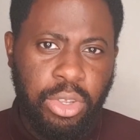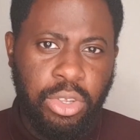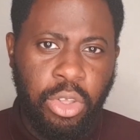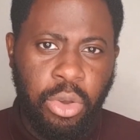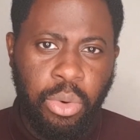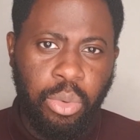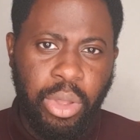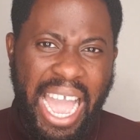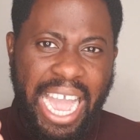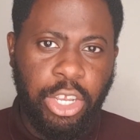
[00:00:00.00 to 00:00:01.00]
is no
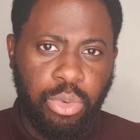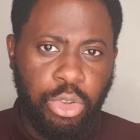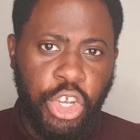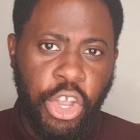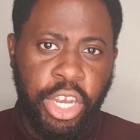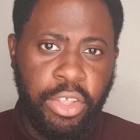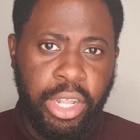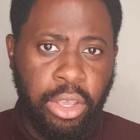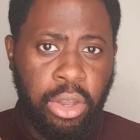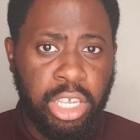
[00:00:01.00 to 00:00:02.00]
actual journey
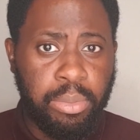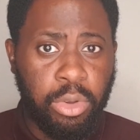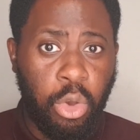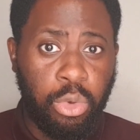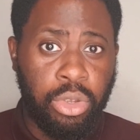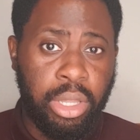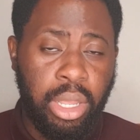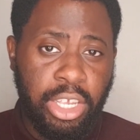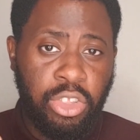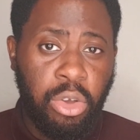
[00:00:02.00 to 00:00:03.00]
that your customer goes on.
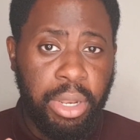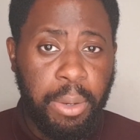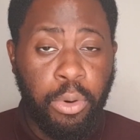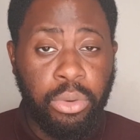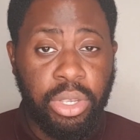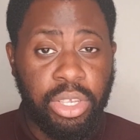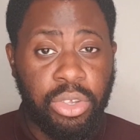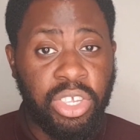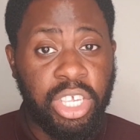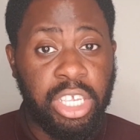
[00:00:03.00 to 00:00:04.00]
There's not many processes or
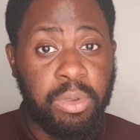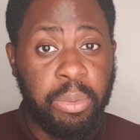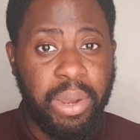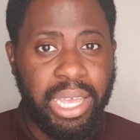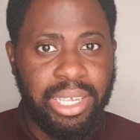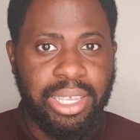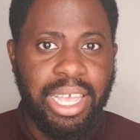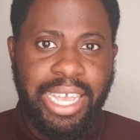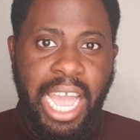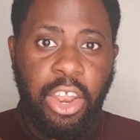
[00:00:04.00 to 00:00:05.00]
systems in place
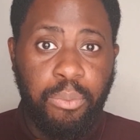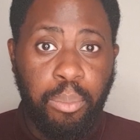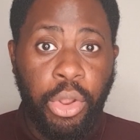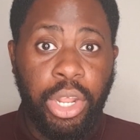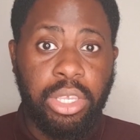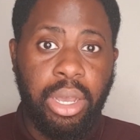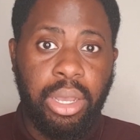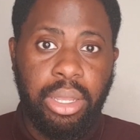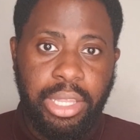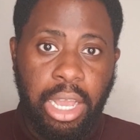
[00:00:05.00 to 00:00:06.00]
to kind of monitor
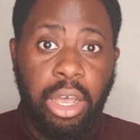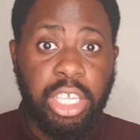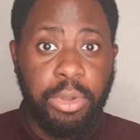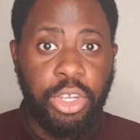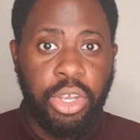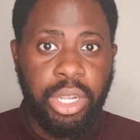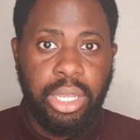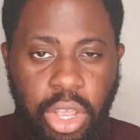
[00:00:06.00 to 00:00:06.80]
that customer journey.